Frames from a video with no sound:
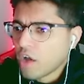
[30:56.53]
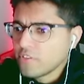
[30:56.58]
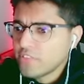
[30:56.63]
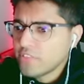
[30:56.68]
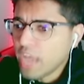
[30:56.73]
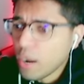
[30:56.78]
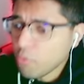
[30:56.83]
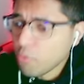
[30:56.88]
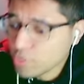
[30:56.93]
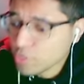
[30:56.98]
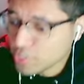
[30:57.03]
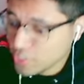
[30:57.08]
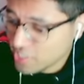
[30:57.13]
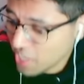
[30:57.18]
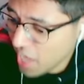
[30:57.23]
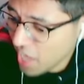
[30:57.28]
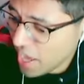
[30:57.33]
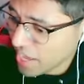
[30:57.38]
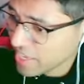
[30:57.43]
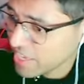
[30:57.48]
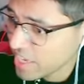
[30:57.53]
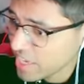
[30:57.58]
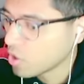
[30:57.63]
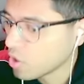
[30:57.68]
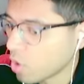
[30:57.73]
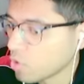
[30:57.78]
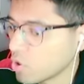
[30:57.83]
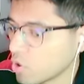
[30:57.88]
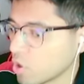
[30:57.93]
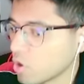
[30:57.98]
That was sick.
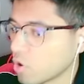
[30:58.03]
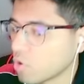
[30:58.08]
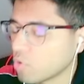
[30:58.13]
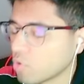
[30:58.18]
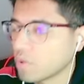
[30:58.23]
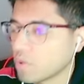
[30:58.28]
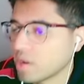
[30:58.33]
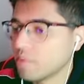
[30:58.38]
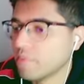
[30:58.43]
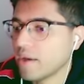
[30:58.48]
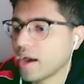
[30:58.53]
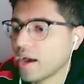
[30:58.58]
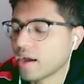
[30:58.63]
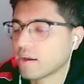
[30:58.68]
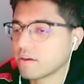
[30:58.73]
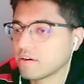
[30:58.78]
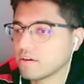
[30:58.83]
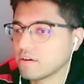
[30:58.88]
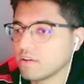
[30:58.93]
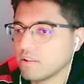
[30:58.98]
No, run it back.